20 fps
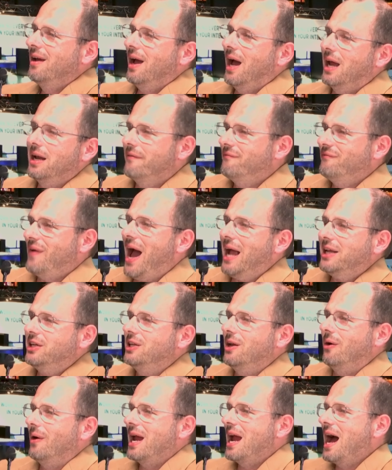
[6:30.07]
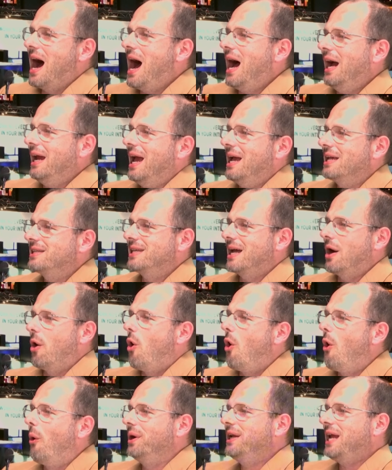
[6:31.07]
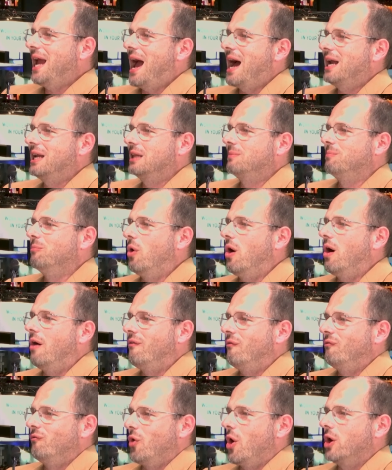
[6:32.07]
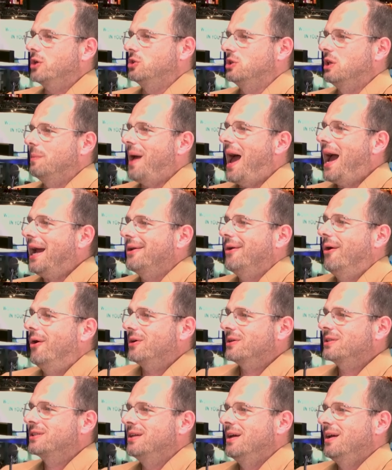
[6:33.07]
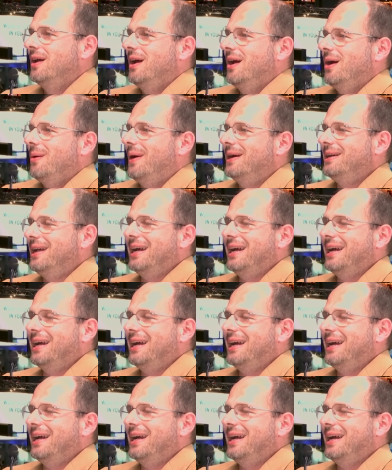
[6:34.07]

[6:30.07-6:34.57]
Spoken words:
And in fact, AI has already added more work to the backlogs, right?